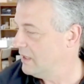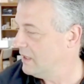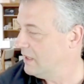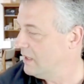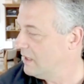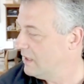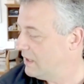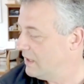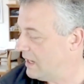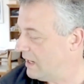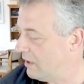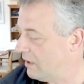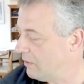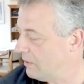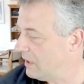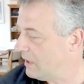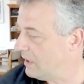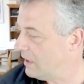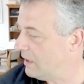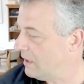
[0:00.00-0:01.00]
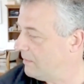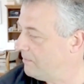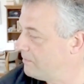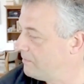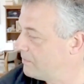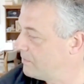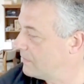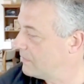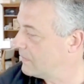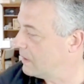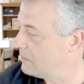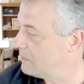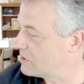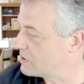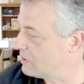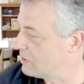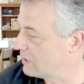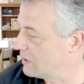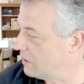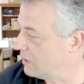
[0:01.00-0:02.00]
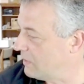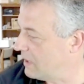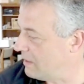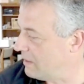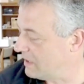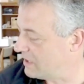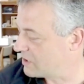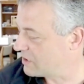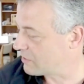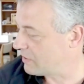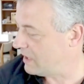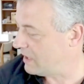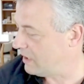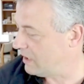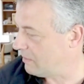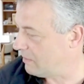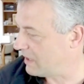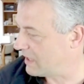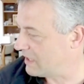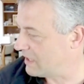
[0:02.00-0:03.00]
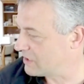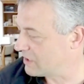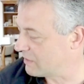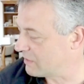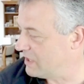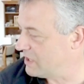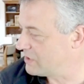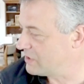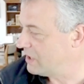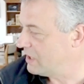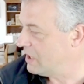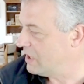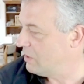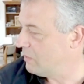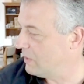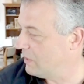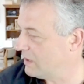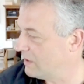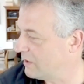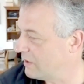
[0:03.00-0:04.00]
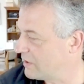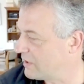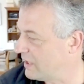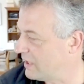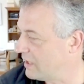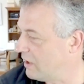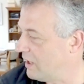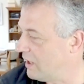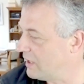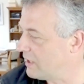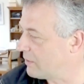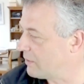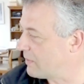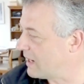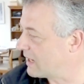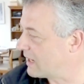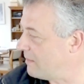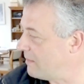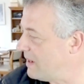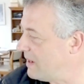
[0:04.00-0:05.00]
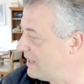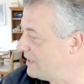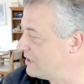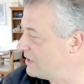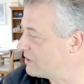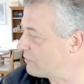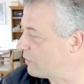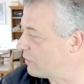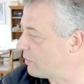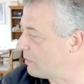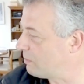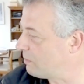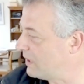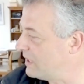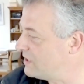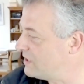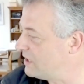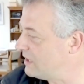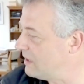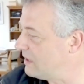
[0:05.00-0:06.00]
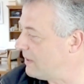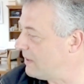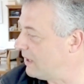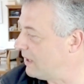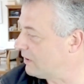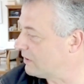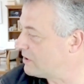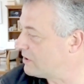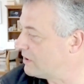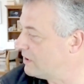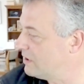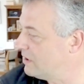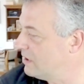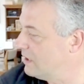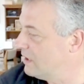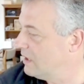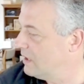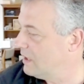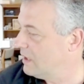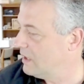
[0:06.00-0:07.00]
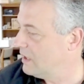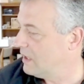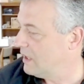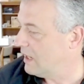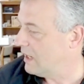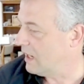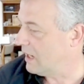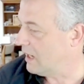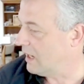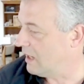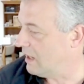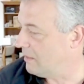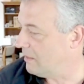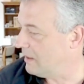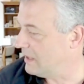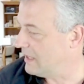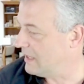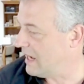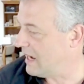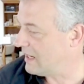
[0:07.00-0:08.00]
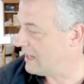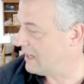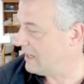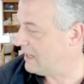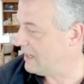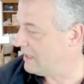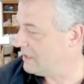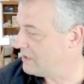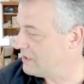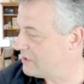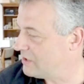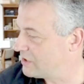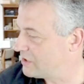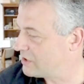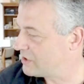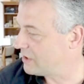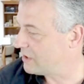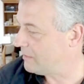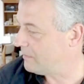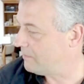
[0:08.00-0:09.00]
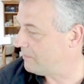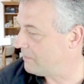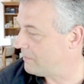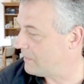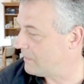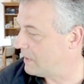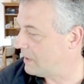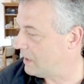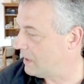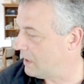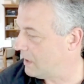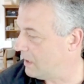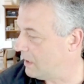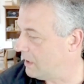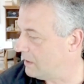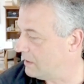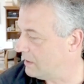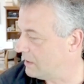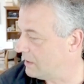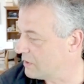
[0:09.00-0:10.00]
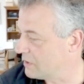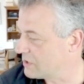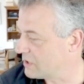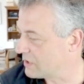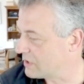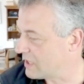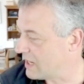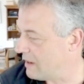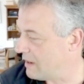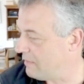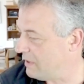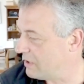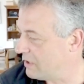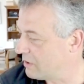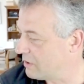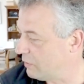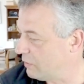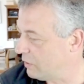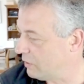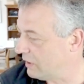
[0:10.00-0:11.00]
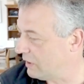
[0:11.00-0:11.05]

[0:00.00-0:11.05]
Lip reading: Now, I'm just looking away at my screen here because there is one other thing Honda recommends for replacing the belt. And that is, there is a time interval.